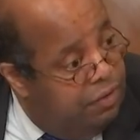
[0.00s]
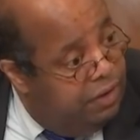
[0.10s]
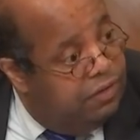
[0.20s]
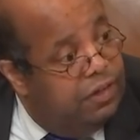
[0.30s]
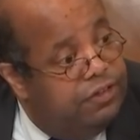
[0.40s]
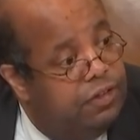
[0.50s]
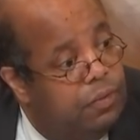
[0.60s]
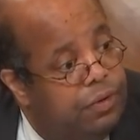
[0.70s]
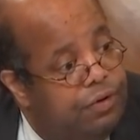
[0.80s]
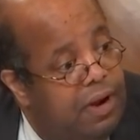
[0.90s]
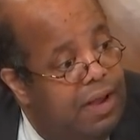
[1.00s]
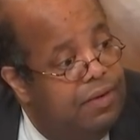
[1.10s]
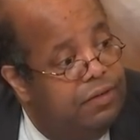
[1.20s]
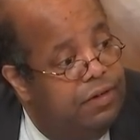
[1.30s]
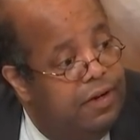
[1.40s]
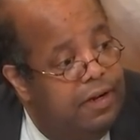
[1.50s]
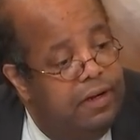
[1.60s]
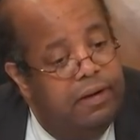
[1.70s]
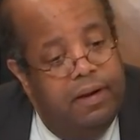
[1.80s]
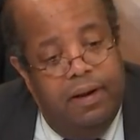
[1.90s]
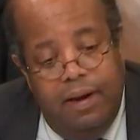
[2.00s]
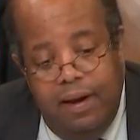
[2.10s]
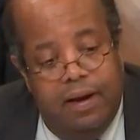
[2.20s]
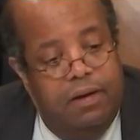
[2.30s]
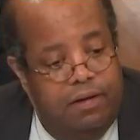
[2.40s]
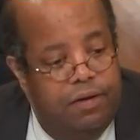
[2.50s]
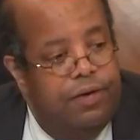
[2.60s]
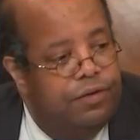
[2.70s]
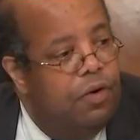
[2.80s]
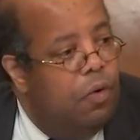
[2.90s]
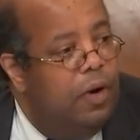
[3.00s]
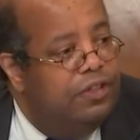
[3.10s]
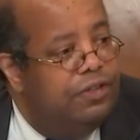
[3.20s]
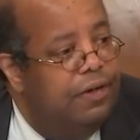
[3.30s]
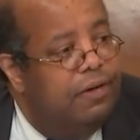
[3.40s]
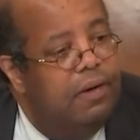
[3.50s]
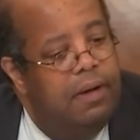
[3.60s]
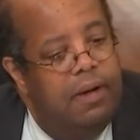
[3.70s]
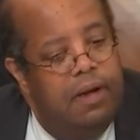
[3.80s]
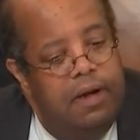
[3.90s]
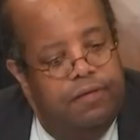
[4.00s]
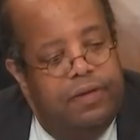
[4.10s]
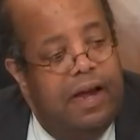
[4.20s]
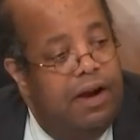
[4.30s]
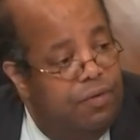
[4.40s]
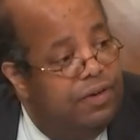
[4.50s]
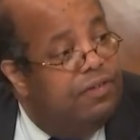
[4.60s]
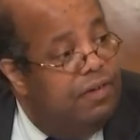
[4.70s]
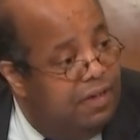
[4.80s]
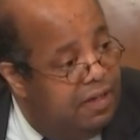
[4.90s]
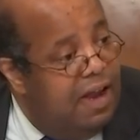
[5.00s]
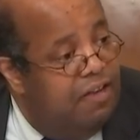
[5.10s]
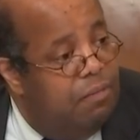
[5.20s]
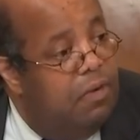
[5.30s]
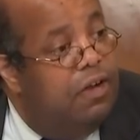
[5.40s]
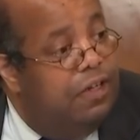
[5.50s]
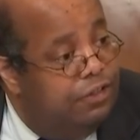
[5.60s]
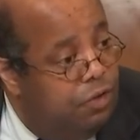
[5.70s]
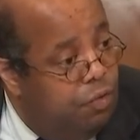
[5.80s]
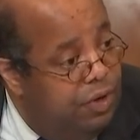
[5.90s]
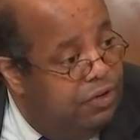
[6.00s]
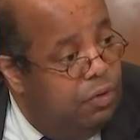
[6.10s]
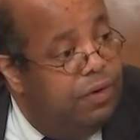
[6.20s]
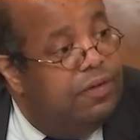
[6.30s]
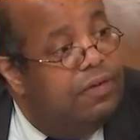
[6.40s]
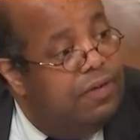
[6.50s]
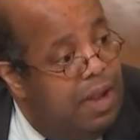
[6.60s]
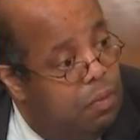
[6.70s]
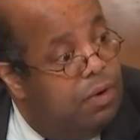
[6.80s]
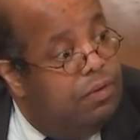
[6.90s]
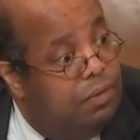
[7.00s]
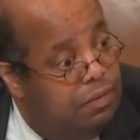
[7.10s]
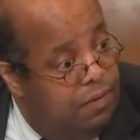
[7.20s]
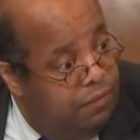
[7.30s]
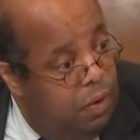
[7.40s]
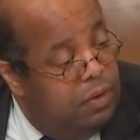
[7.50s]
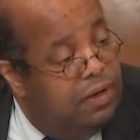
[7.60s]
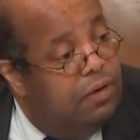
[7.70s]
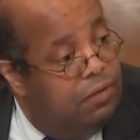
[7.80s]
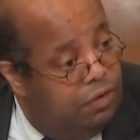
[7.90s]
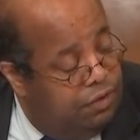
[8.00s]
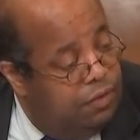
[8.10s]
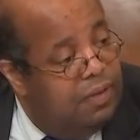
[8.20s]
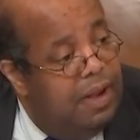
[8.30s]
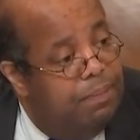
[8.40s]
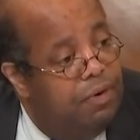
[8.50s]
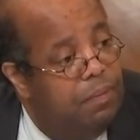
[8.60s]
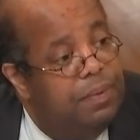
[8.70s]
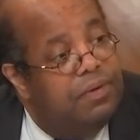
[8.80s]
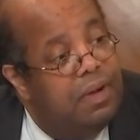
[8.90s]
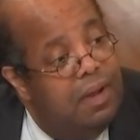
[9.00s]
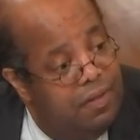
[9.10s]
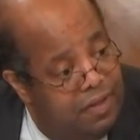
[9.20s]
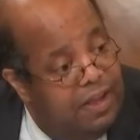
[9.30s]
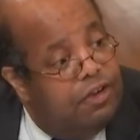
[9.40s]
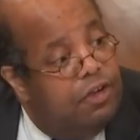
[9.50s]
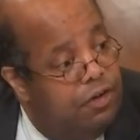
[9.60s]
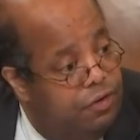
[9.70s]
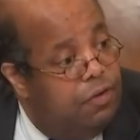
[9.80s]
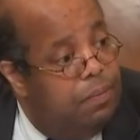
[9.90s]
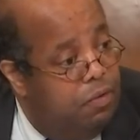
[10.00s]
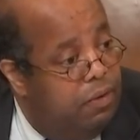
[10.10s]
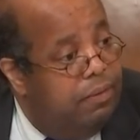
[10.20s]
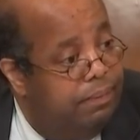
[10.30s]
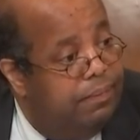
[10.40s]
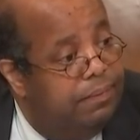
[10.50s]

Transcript: hearings such as what you're having today, and there is no question, if the IRS did have additional resources that were devoted to that purpose, they could do more.